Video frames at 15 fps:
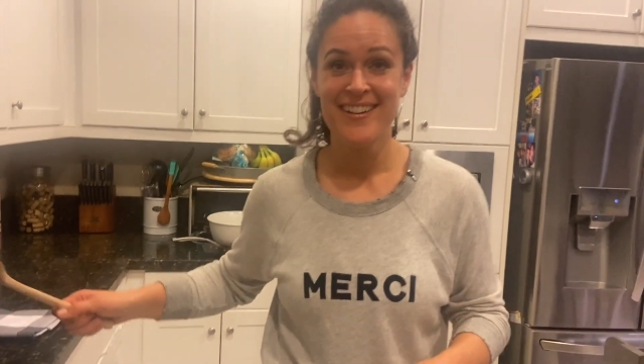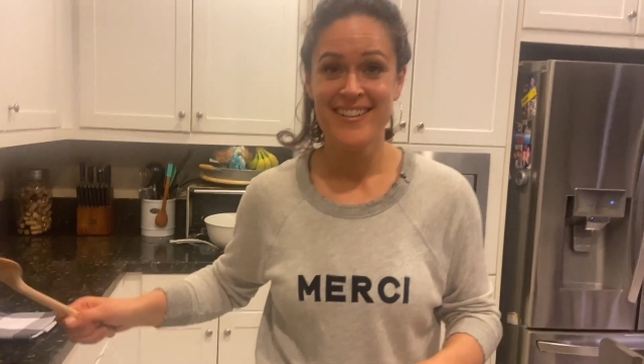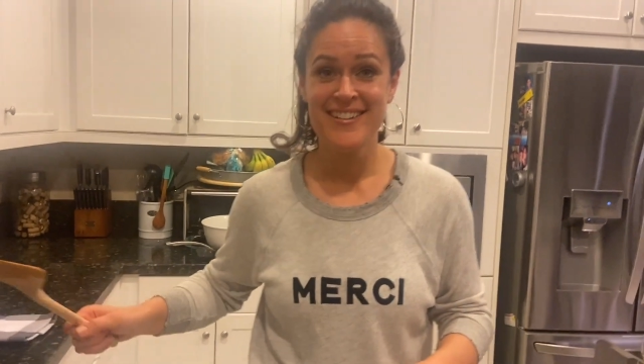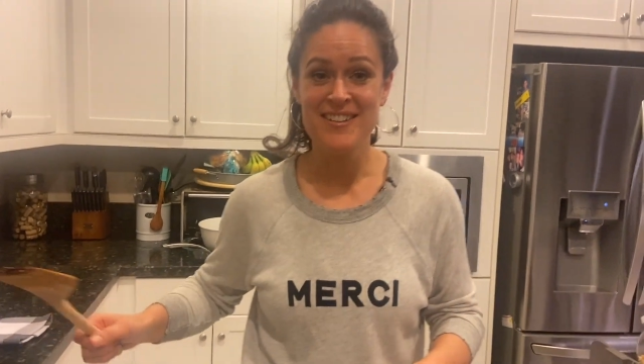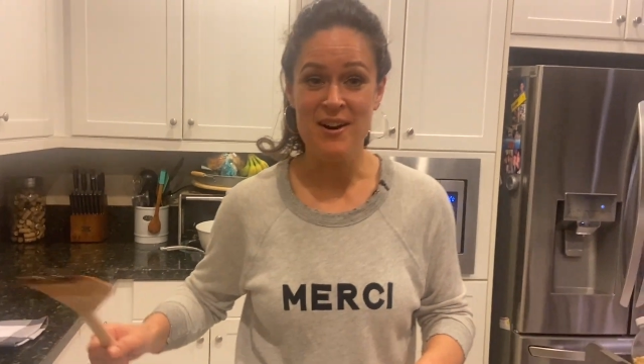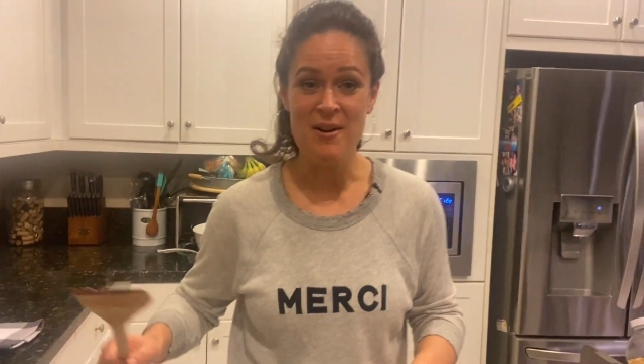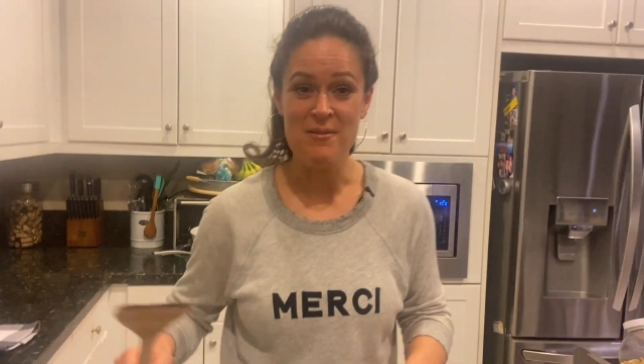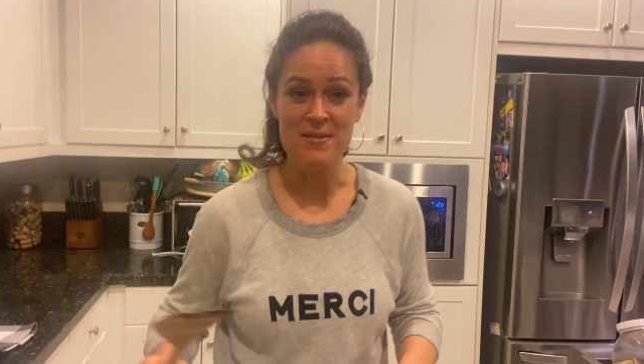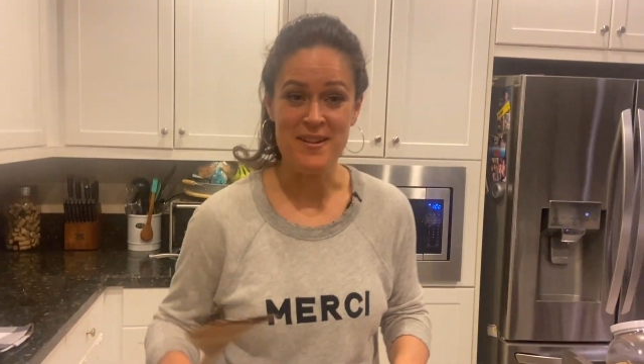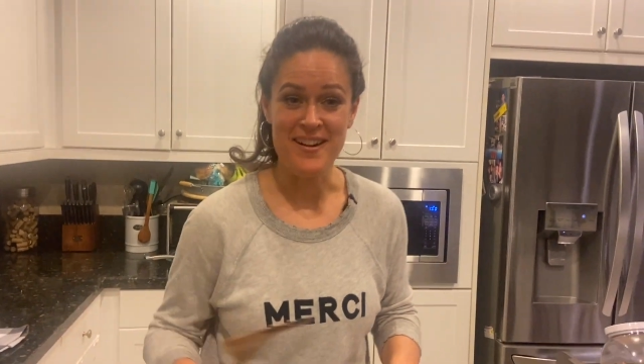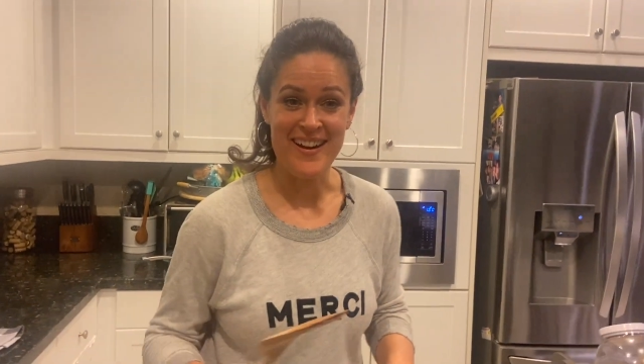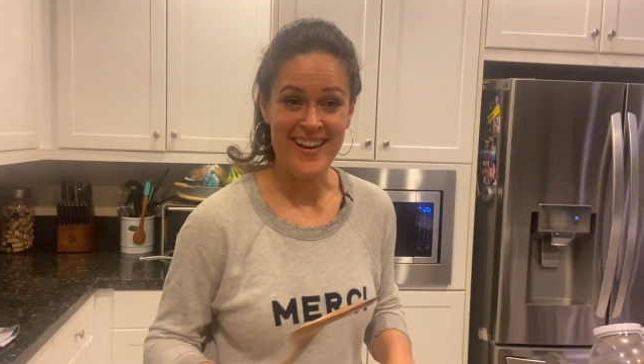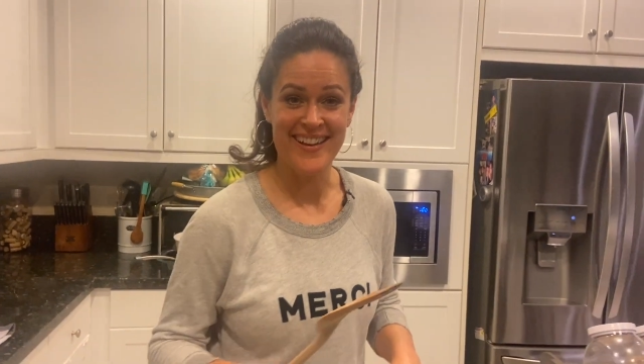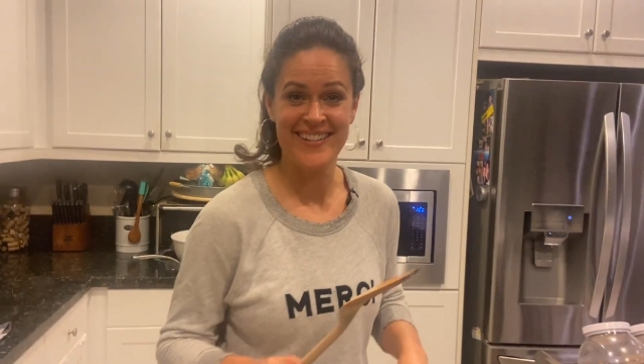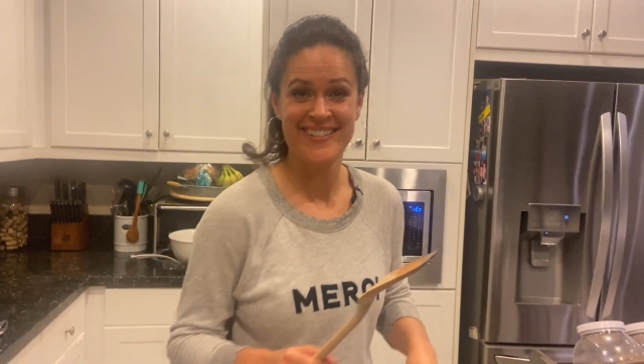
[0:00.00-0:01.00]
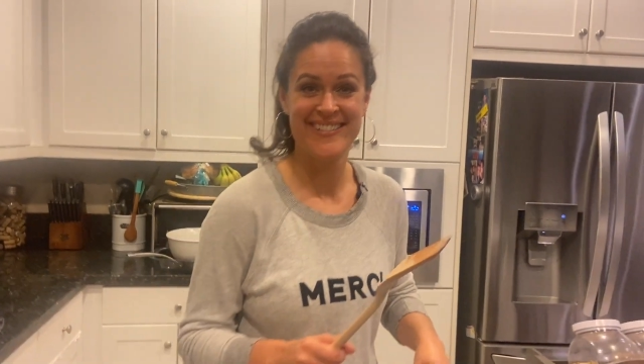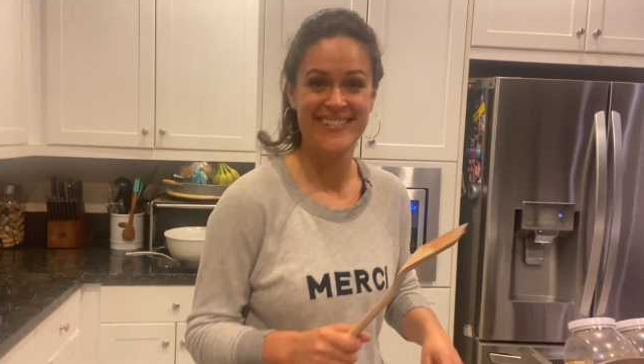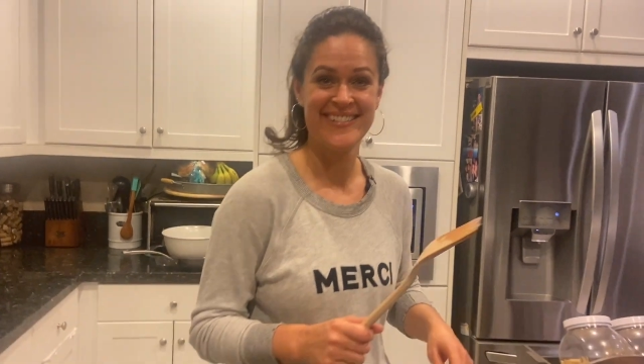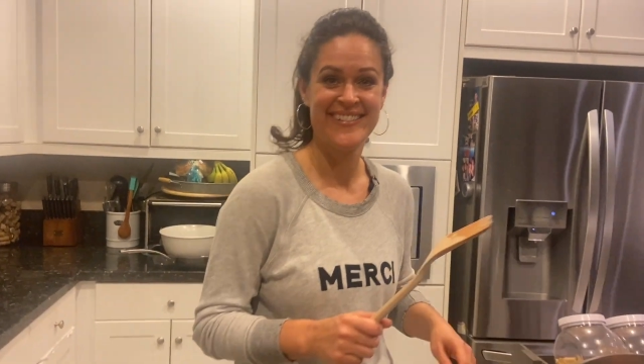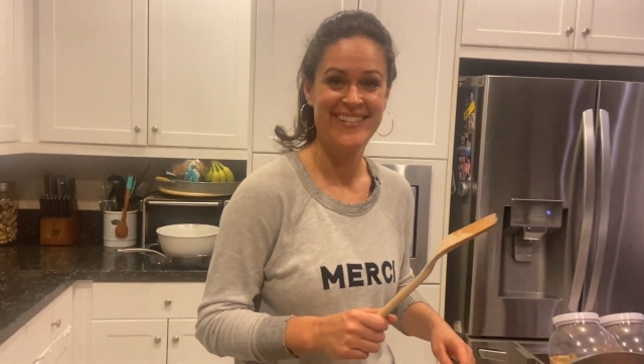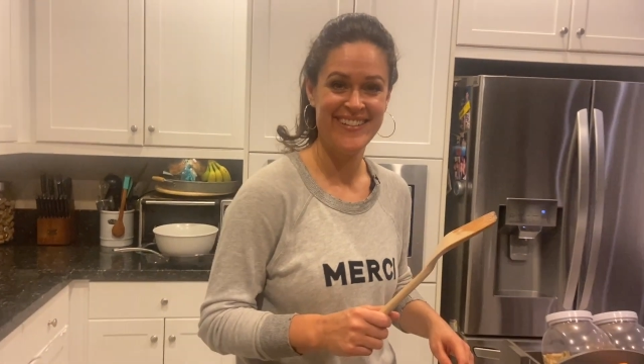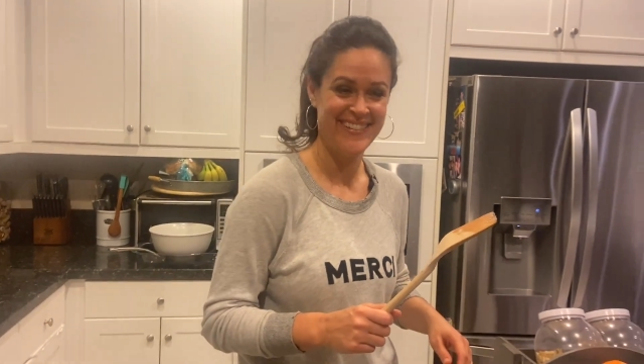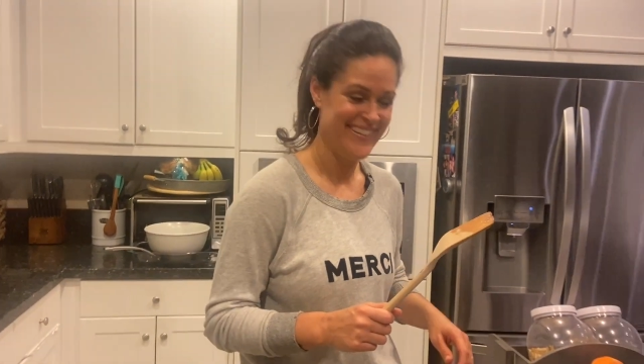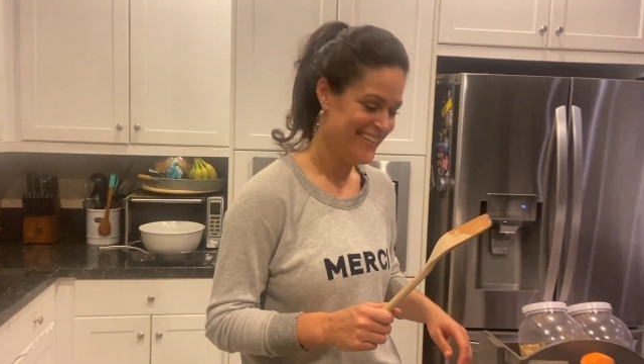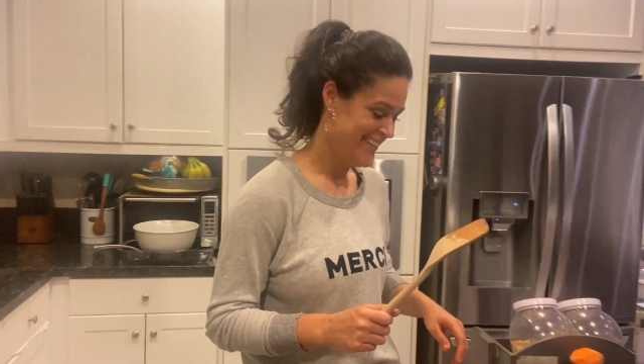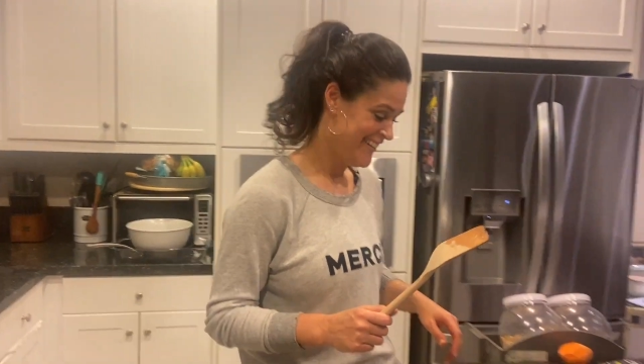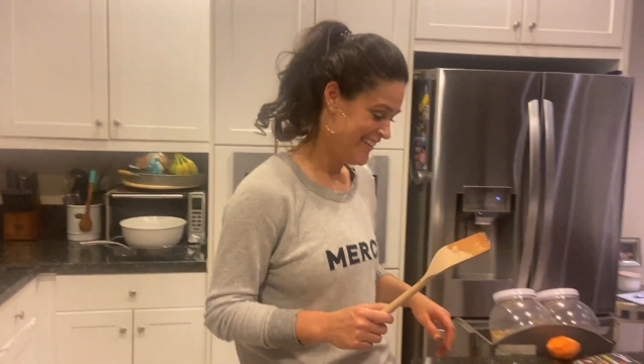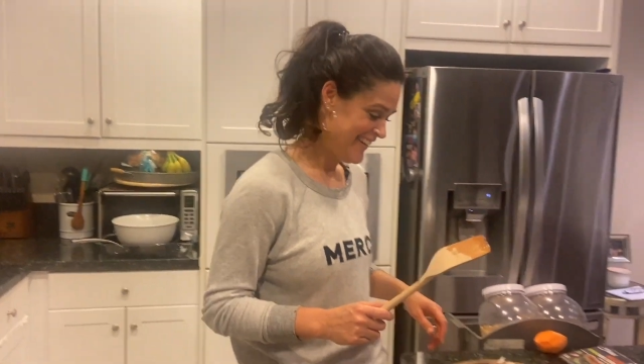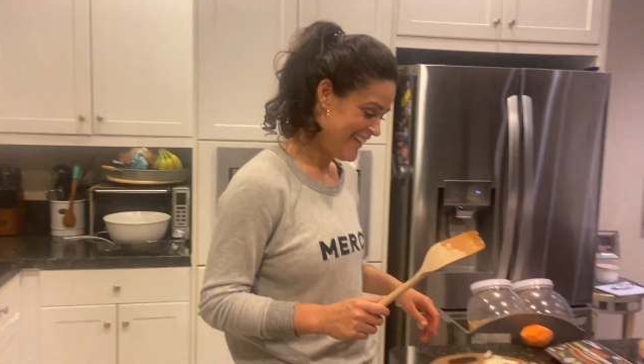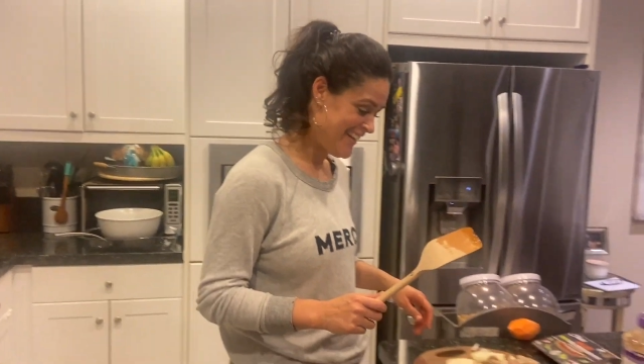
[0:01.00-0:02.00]
Don't worry.
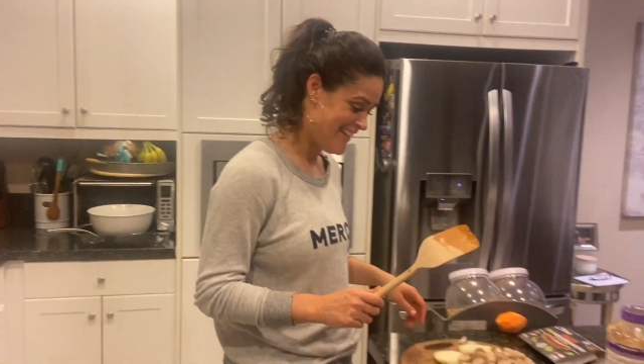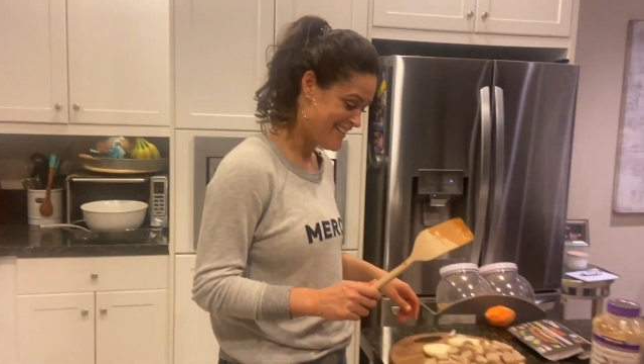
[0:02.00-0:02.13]
And